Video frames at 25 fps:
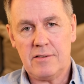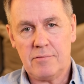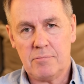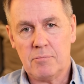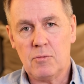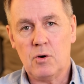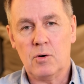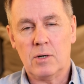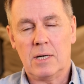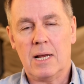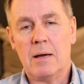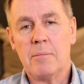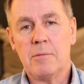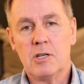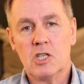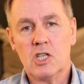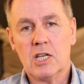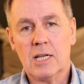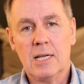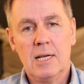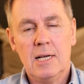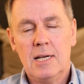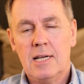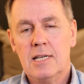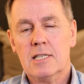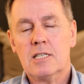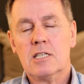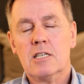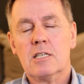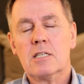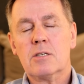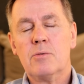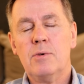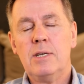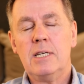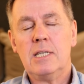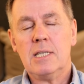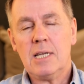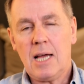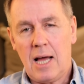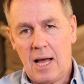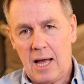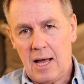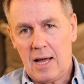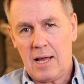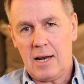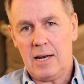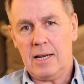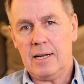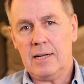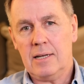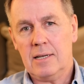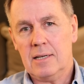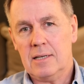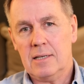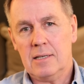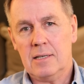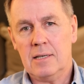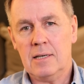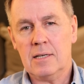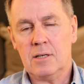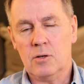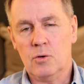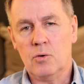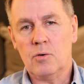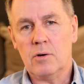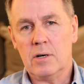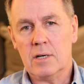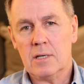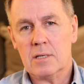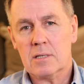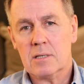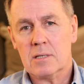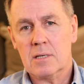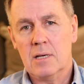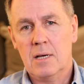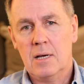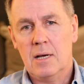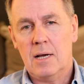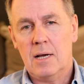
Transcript: even more damaging, is just to entirely ignore us.